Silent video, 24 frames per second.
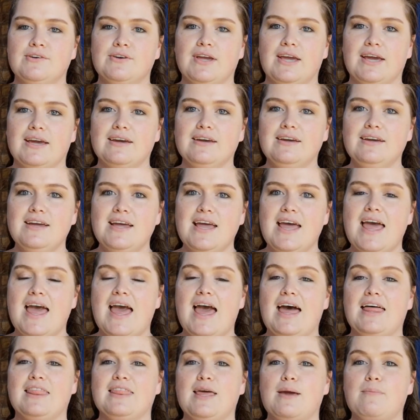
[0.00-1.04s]
okay,
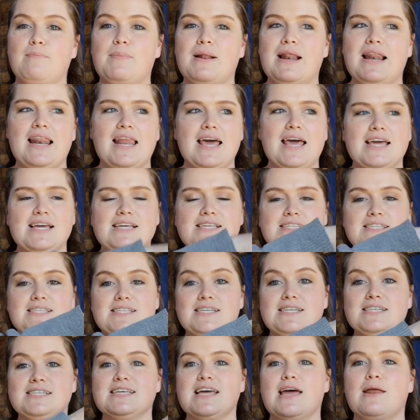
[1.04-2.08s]
and they placed
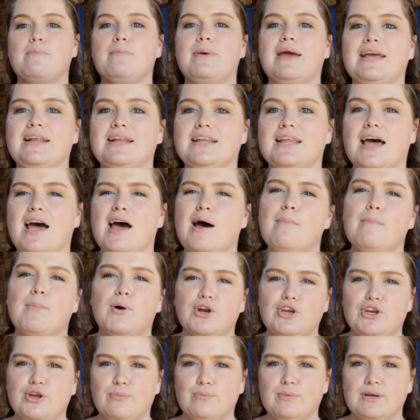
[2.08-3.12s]
it and made a
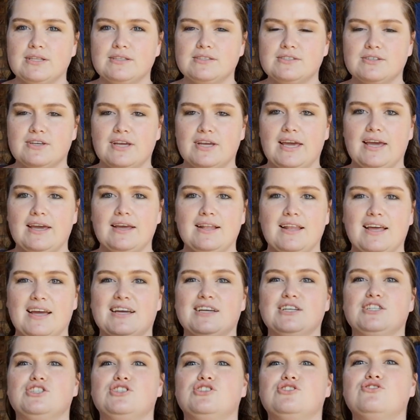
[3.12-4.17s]
monument, okay,
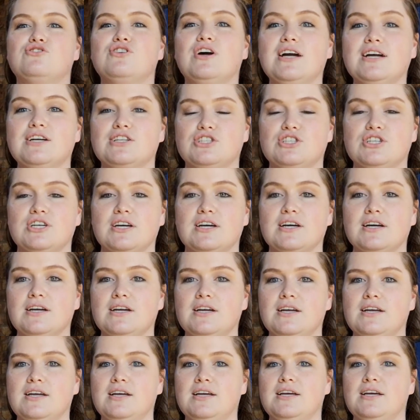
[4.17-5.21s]
like a structure,
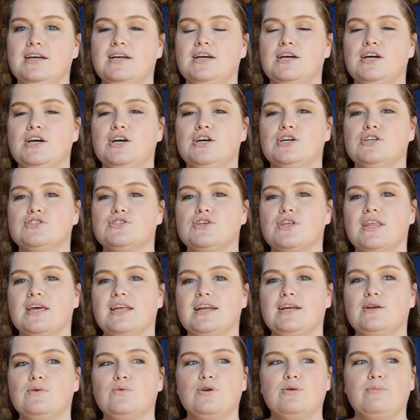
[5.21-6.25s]
so
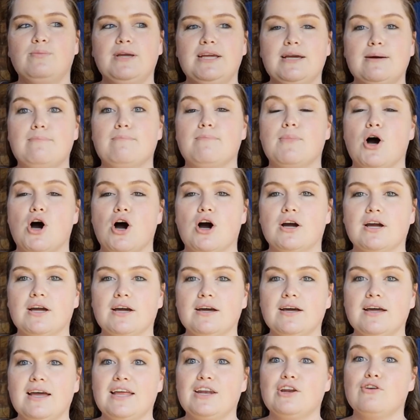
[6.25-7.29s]
that it would be a
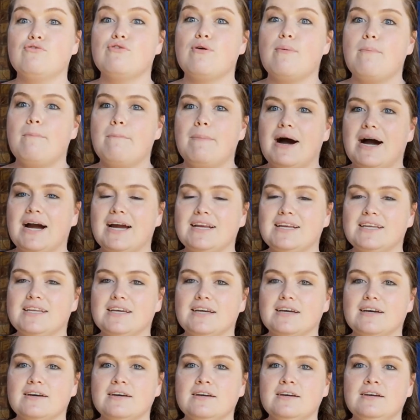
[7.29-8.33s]
marker and a
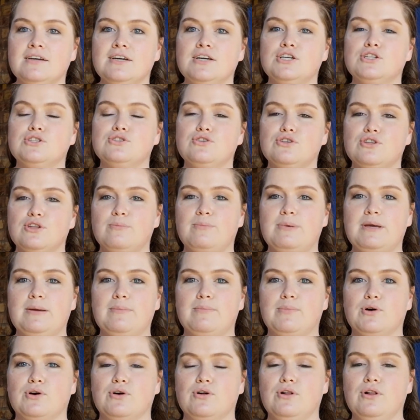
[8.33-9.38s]
reminder to the
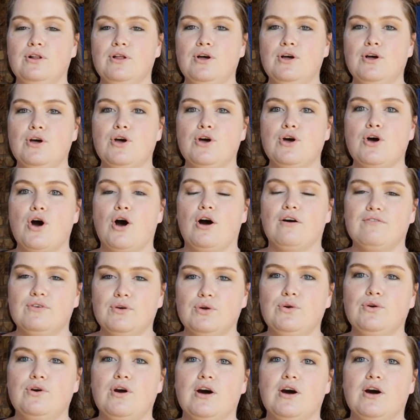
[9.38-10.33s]
people of who